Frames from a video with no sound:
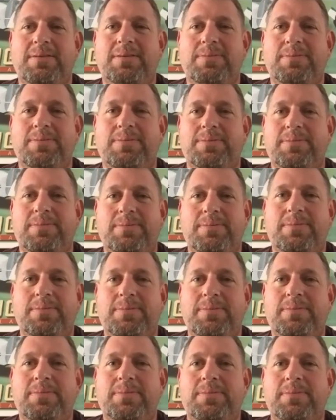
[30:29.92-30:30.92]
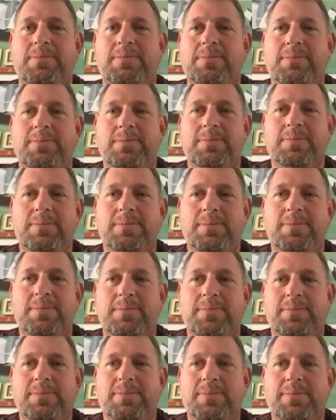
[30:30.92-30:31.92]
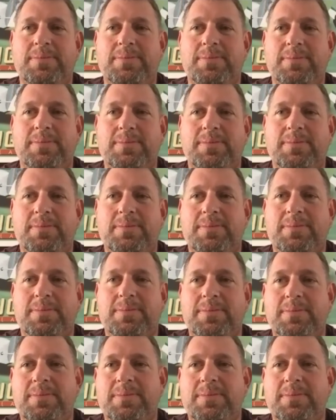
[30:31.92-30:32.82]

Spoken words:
No words are spoken by the person on screen.